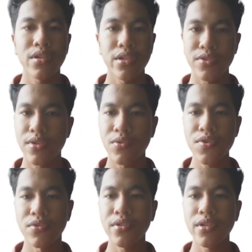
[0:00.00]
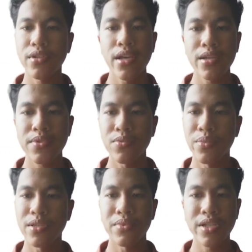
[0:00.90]
It also helps to
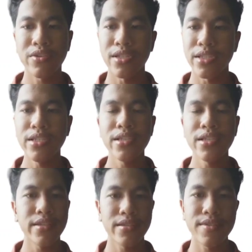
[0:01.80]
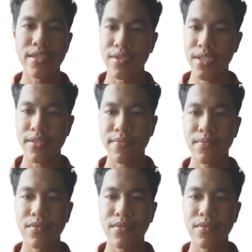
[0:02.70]
build brand loyalty and increase their sales.